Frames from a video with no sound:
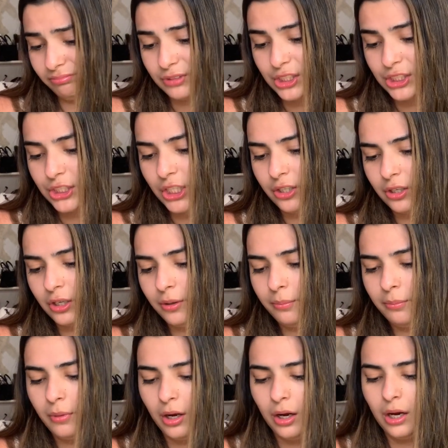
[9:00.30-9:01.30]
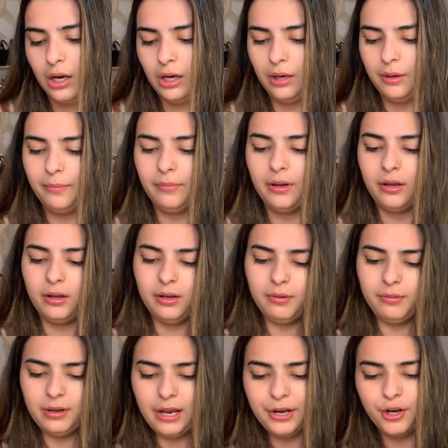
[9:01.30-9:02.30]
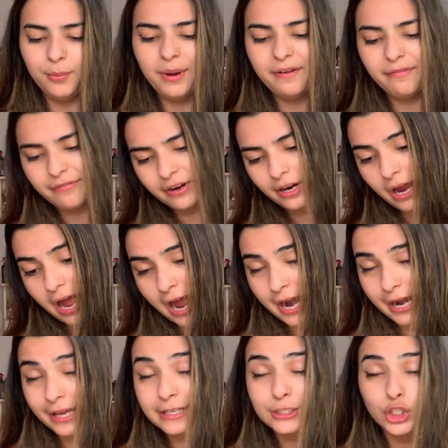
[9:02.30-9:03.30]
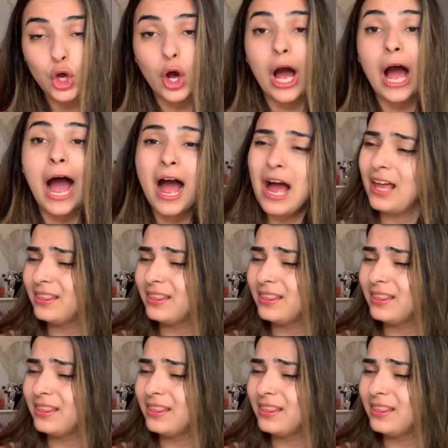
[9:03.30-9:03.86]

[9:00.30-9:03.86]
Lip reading: serum. I know my friend had it, so I